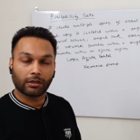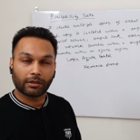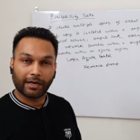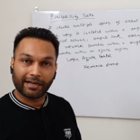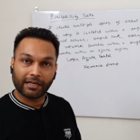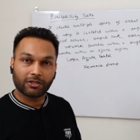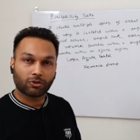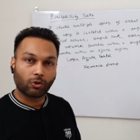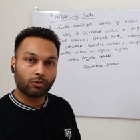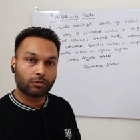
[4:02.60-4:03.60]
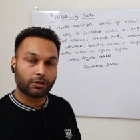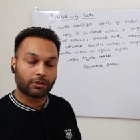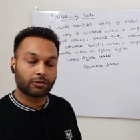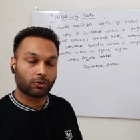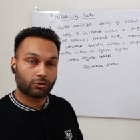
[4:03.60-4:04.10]
Creating a
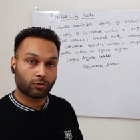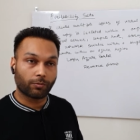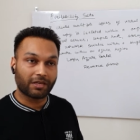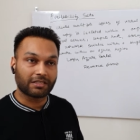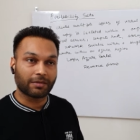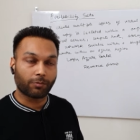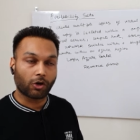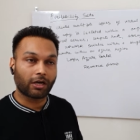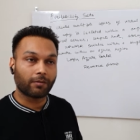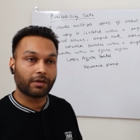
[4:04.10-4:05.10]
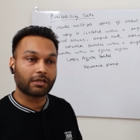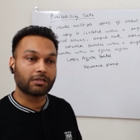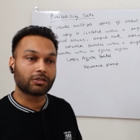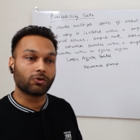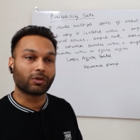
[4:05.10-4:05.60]
resource group is important
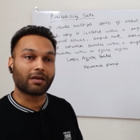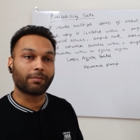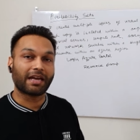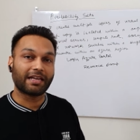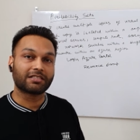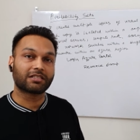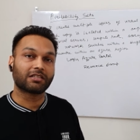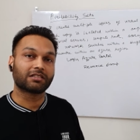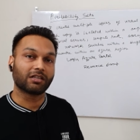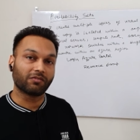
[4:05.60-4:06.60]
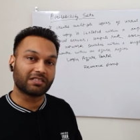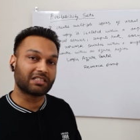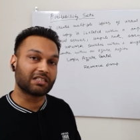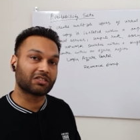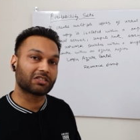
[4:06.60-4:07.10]
because you can manage the
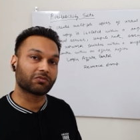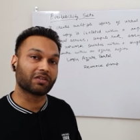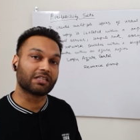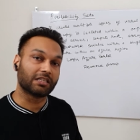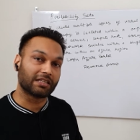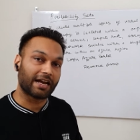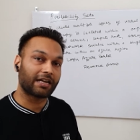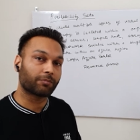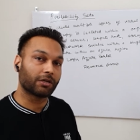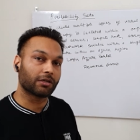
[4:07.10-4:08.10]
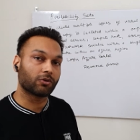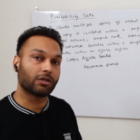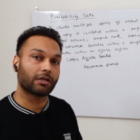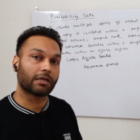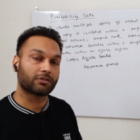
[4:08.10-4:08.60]
services within that
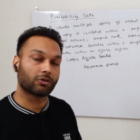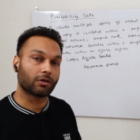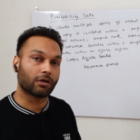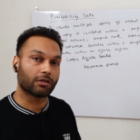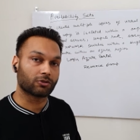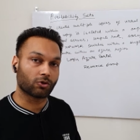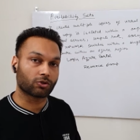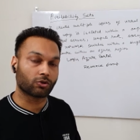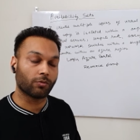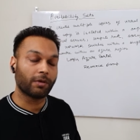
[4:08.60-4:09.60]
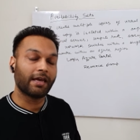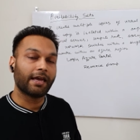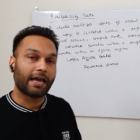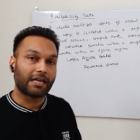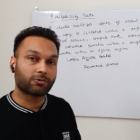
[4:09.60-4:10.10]
particular Azure, resource group,
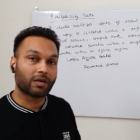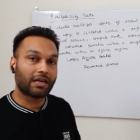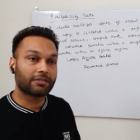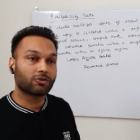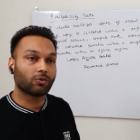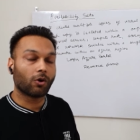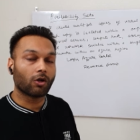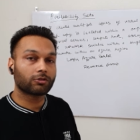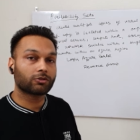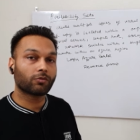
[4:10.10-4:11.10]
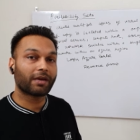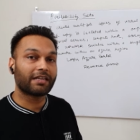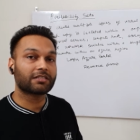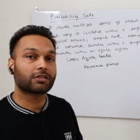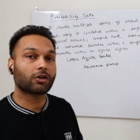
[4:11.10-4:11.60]
as well as you also
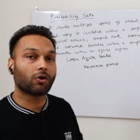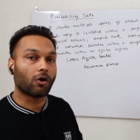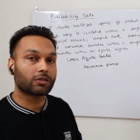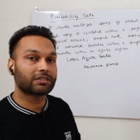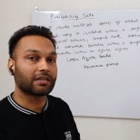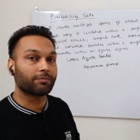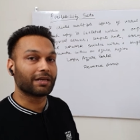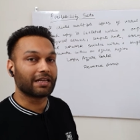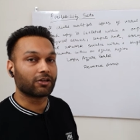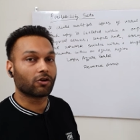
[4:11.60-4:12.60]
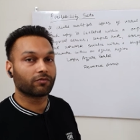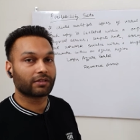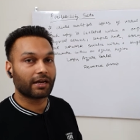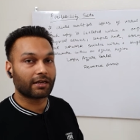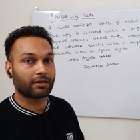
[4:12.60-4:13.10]
manage the cost and billing of
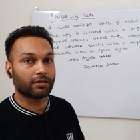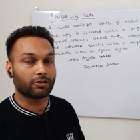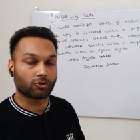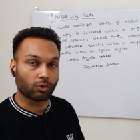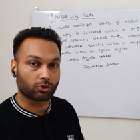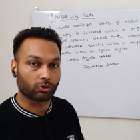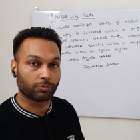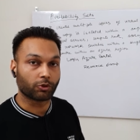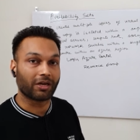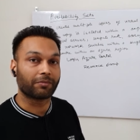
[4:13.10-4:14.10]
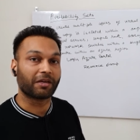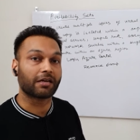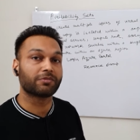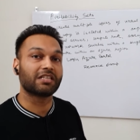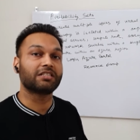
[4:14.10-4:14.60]
that resource group. So it
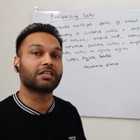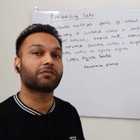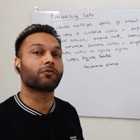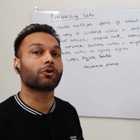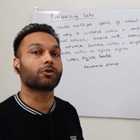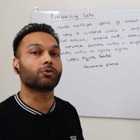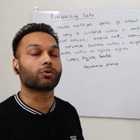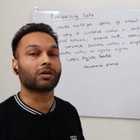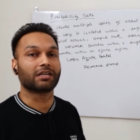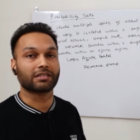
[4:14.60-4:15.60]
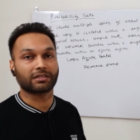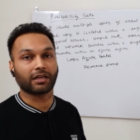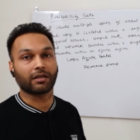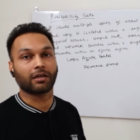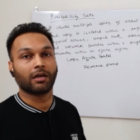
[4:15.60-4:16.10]
becomes easier for you to
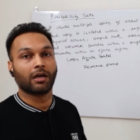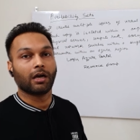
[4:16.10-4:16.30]
understand